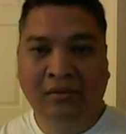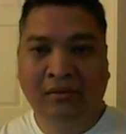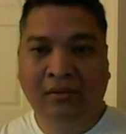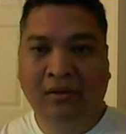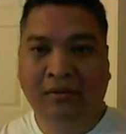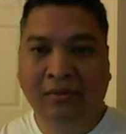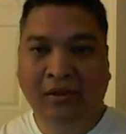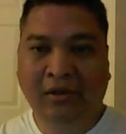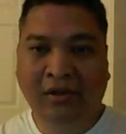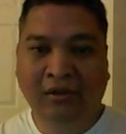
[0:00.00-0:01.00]
So in
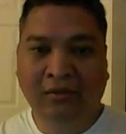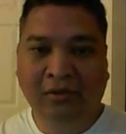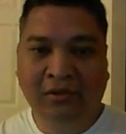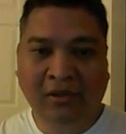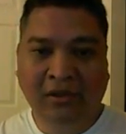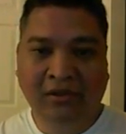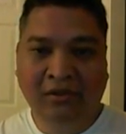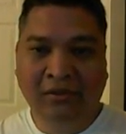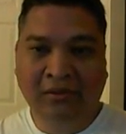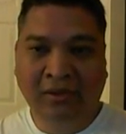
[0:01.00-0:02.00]
here you would see
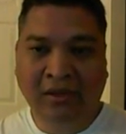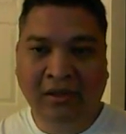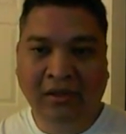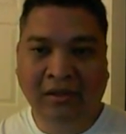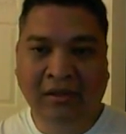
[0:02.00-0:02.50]
there's a